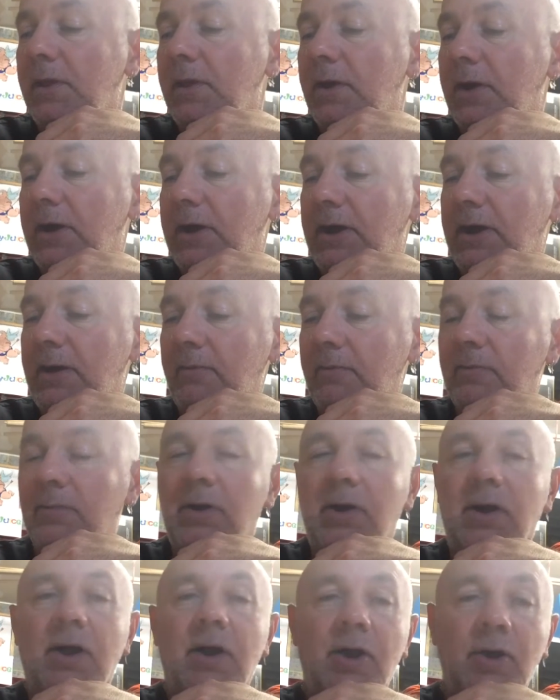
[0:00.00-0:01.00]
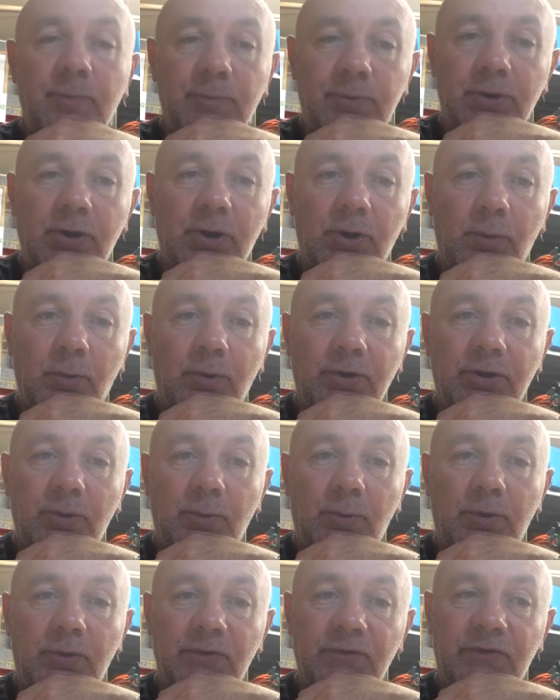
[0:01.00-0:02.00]
I hope you got what you
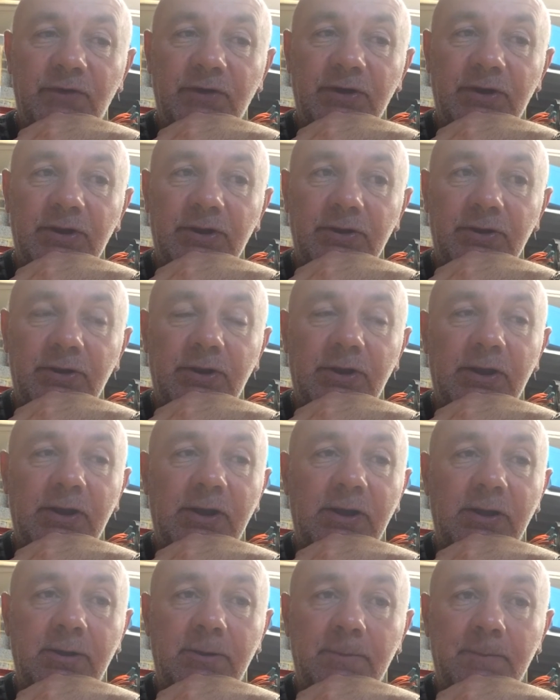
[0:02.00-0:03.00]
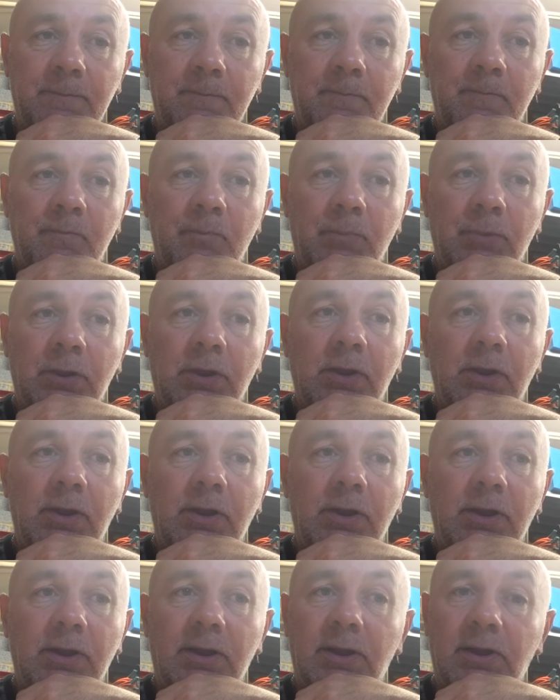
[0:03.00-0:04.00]
wanted, and
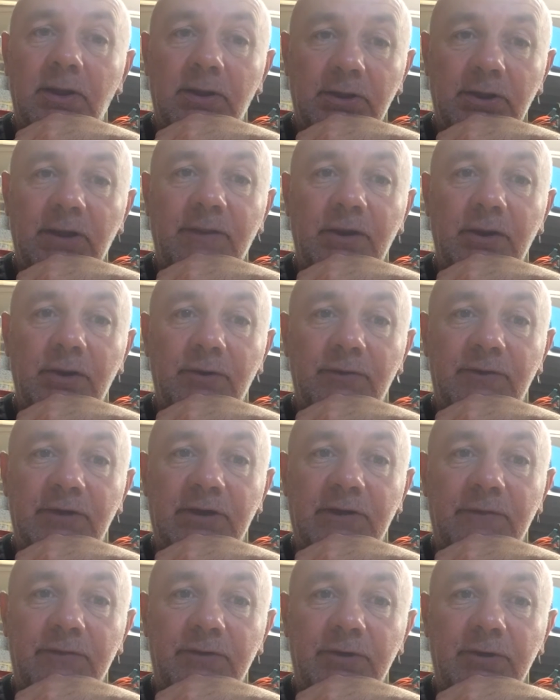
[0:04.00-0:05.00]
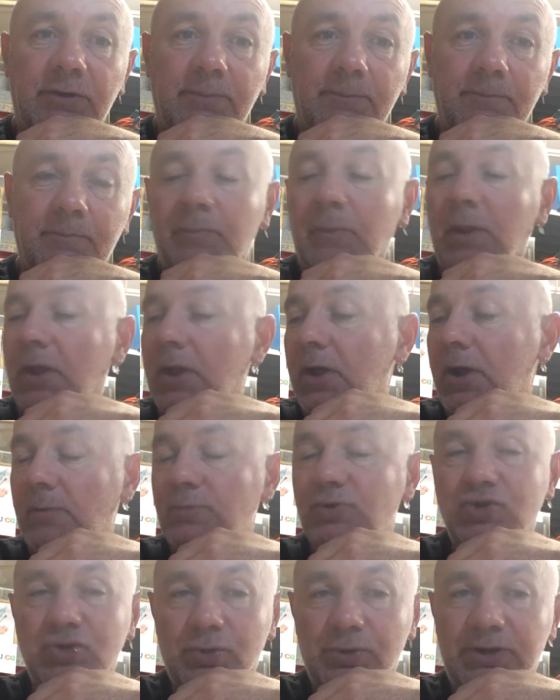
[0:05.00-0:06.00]
they looked after you. I'm
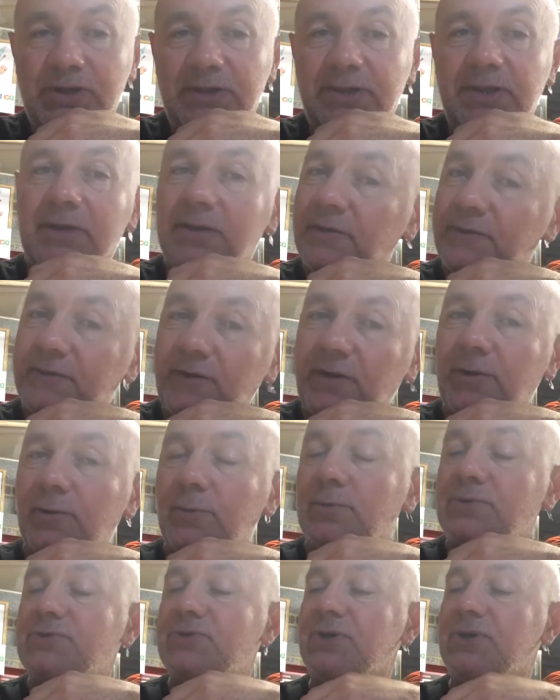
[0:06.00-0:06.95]
sure they did, because they always